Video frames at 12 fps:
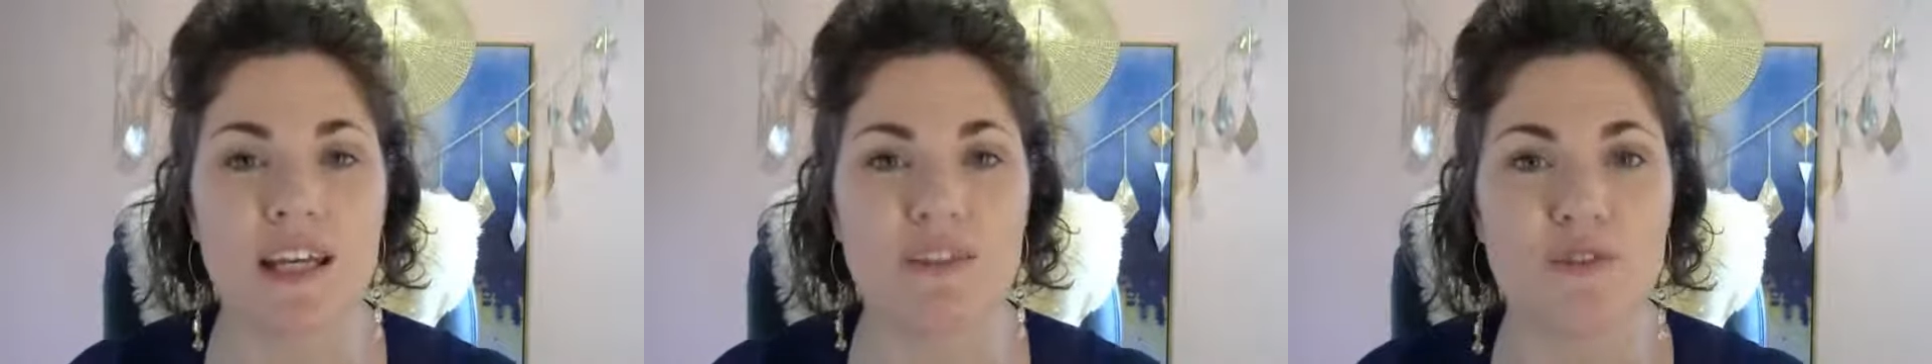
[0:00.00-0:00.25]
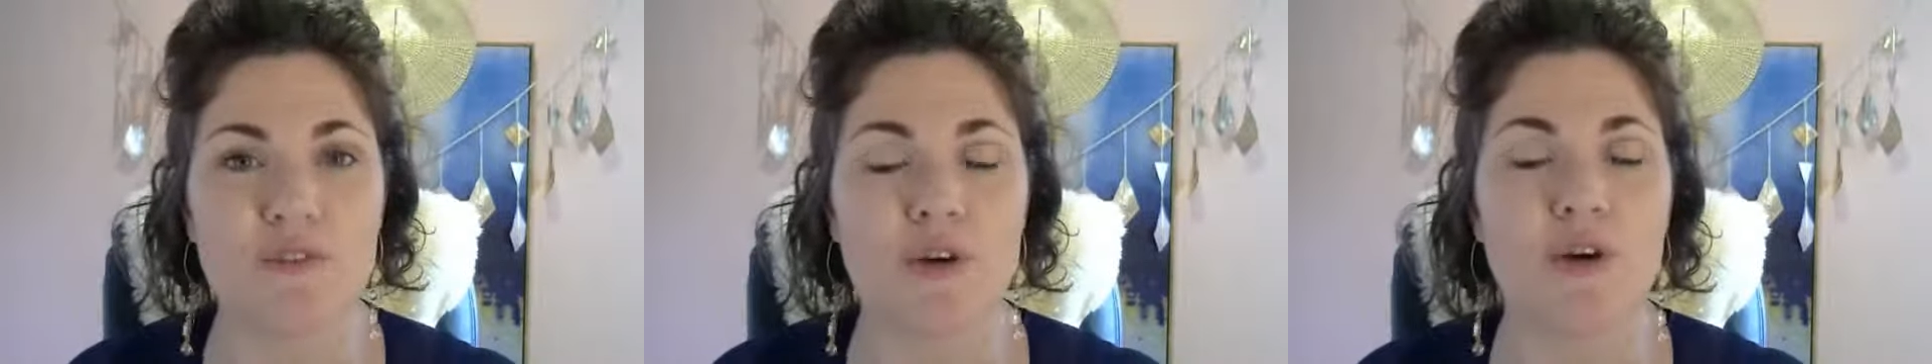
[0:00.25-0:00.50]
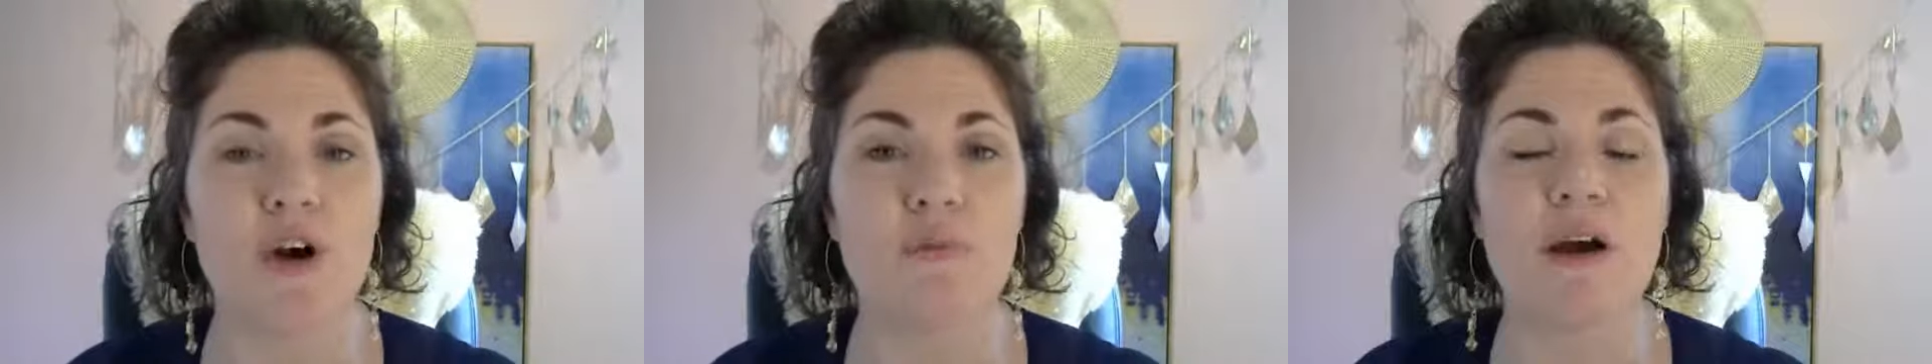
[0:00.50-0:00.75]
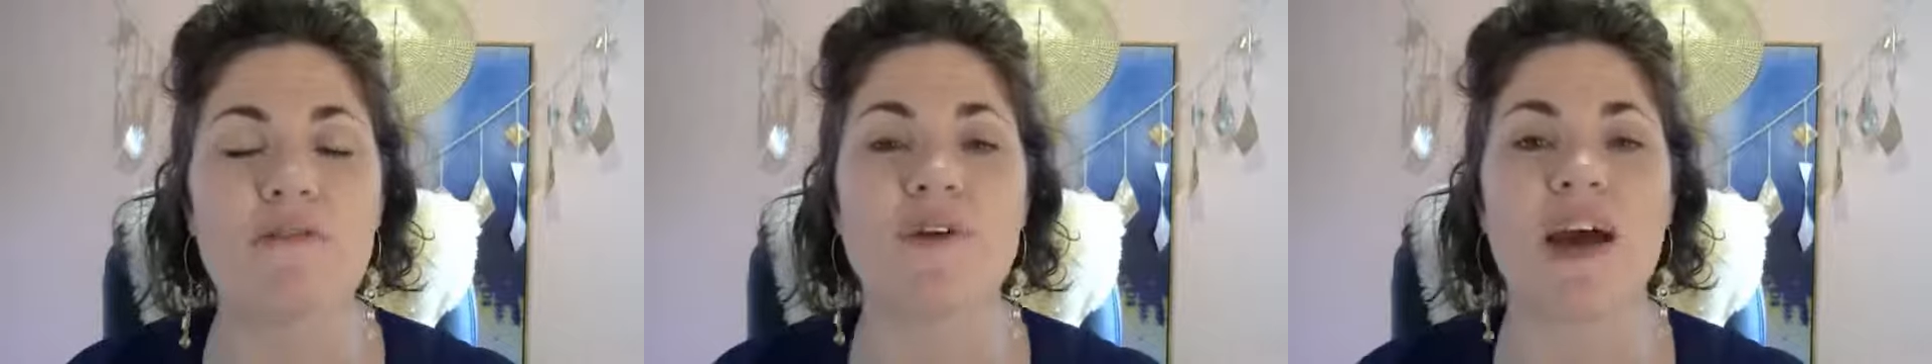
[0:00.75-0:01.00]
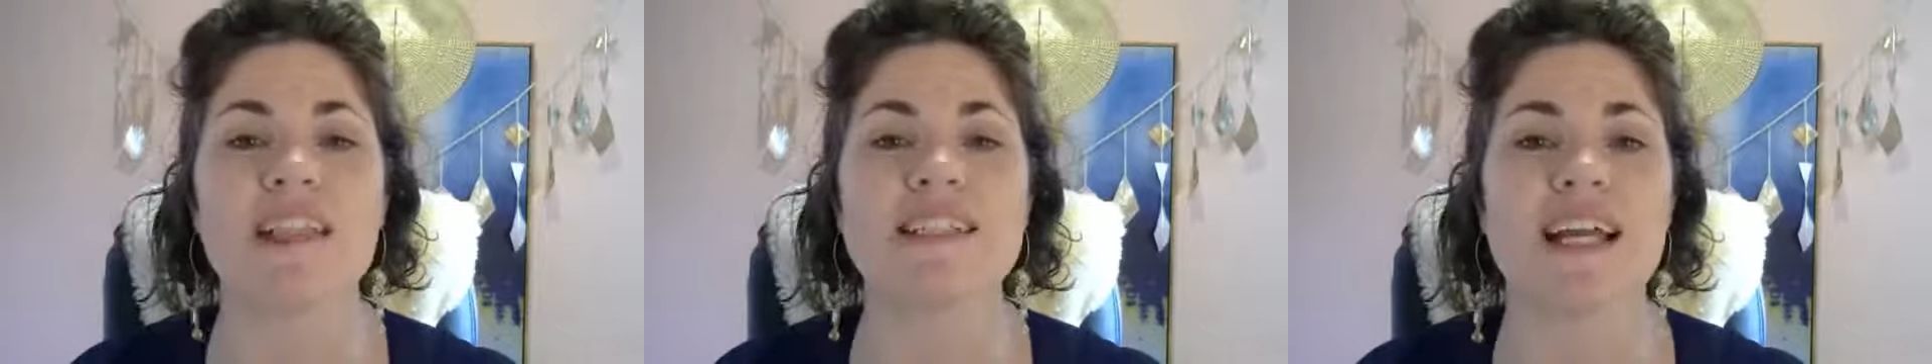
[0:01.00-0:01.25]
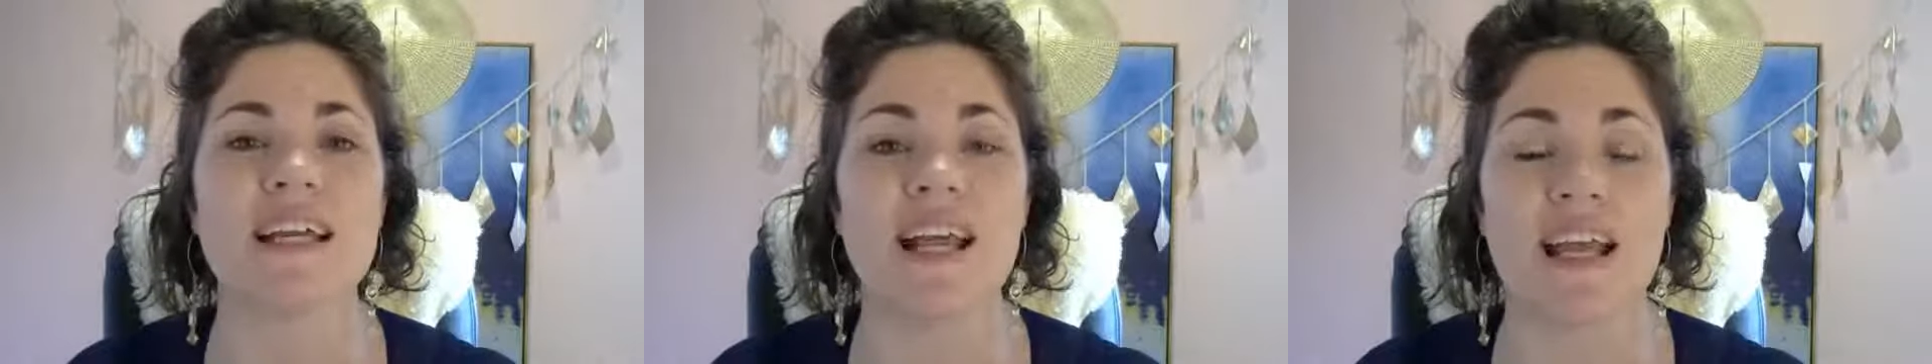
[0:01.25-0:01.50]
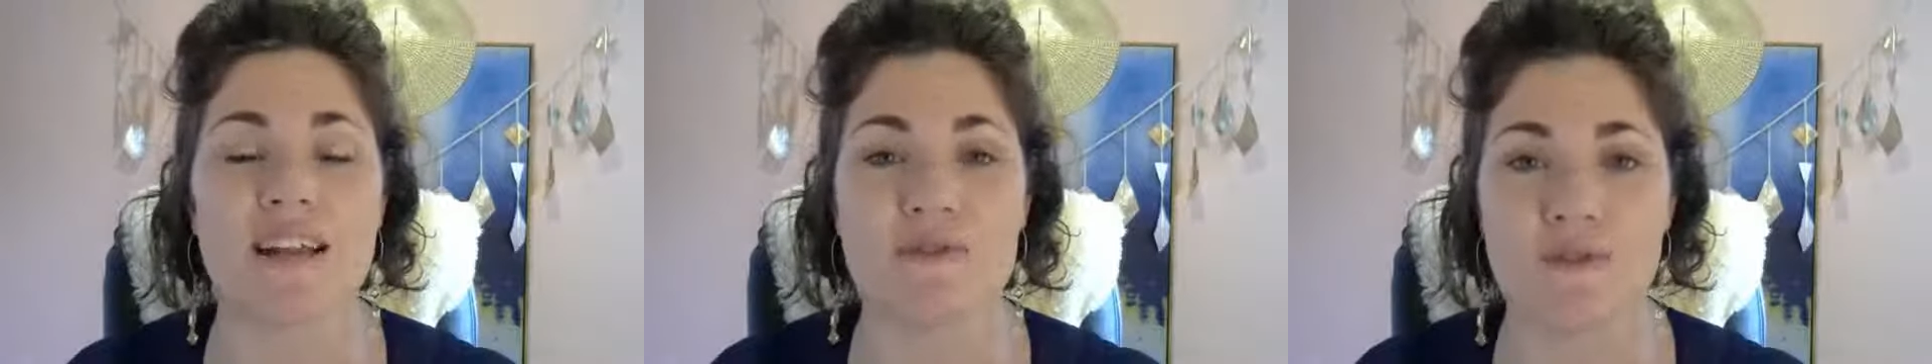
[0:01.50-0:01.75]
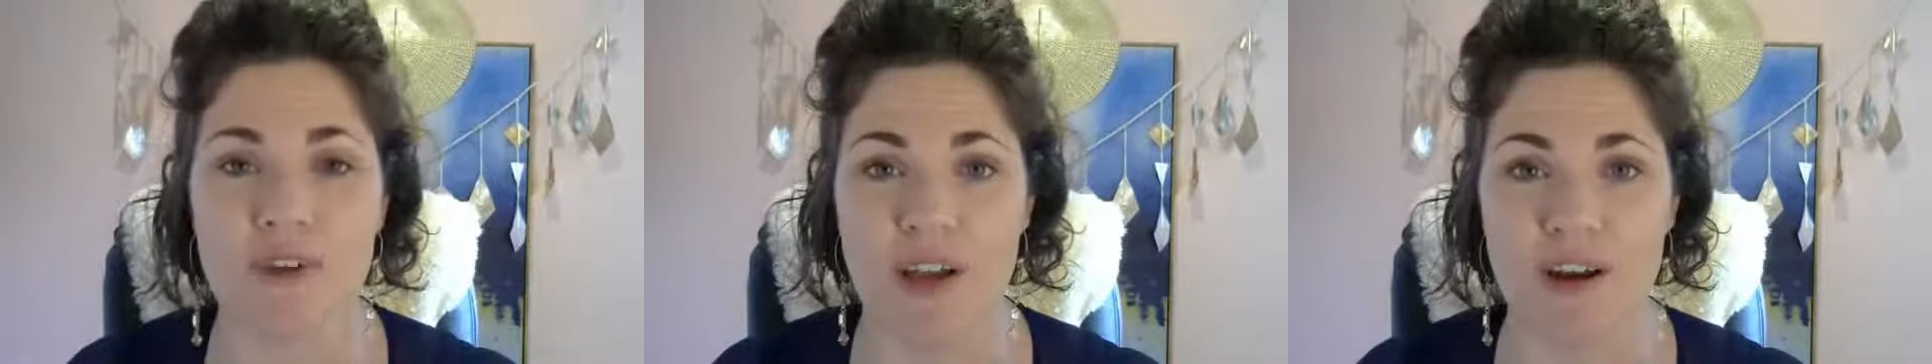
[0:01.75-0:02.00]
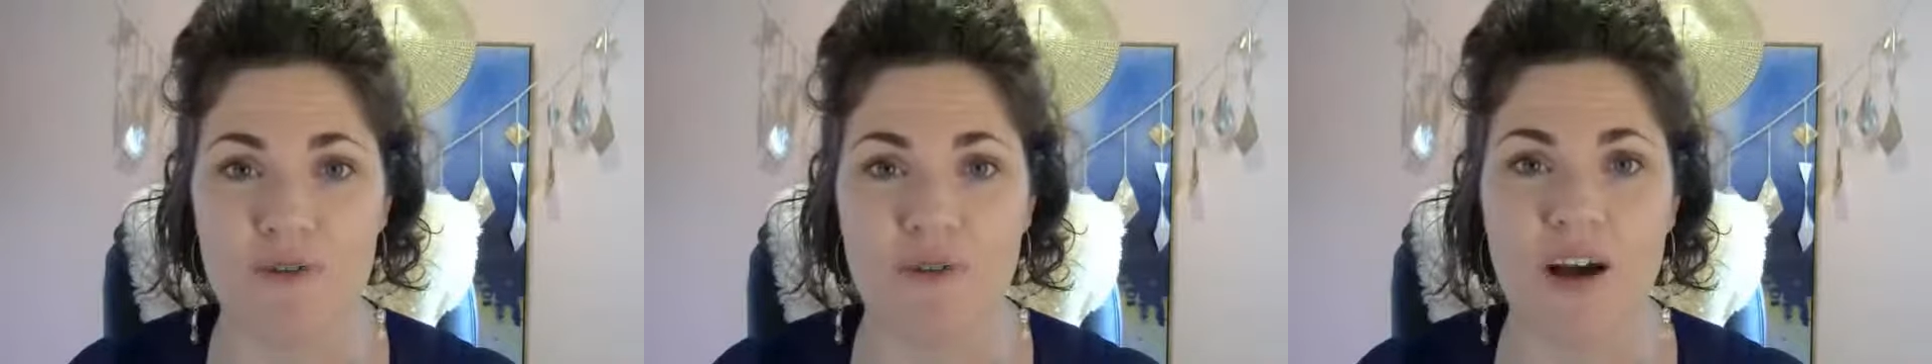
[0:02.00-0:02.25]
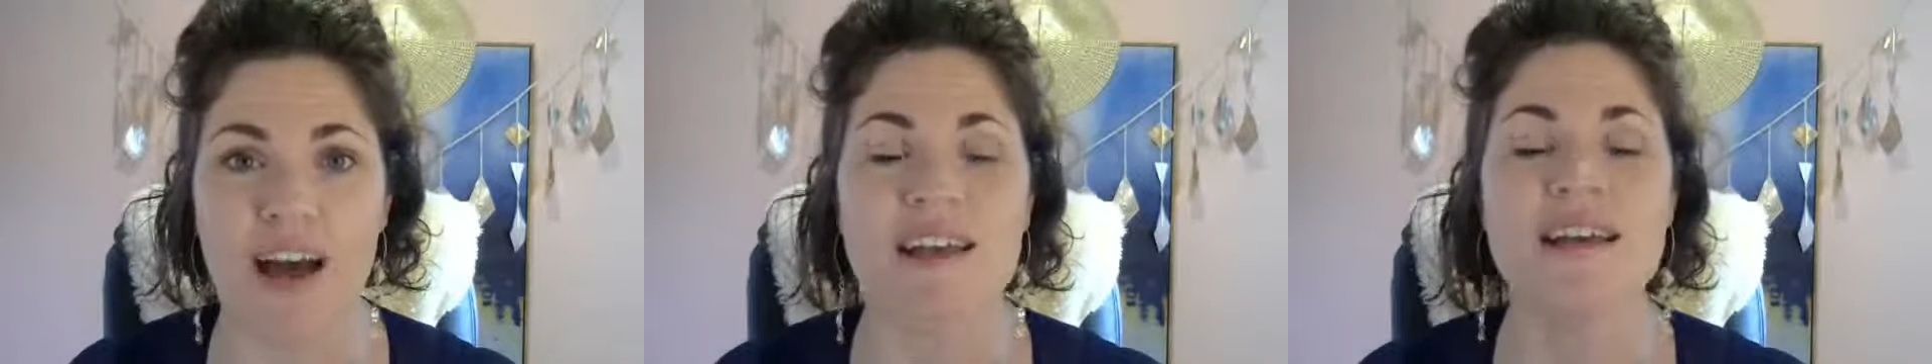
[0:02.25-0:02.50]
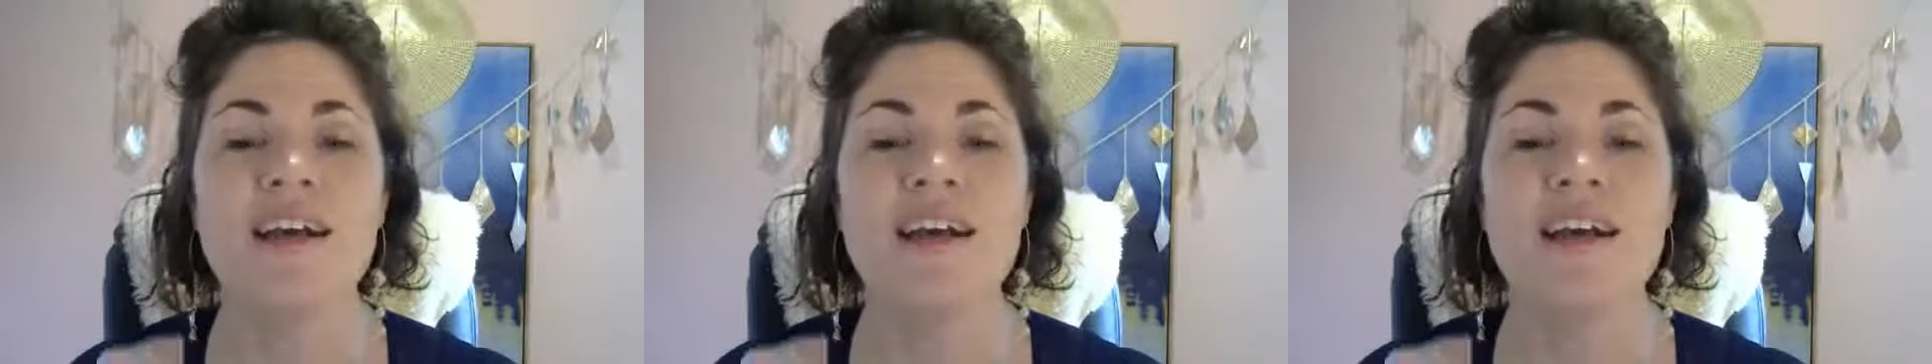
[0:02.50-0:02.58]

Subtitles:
confirm, validate, and verify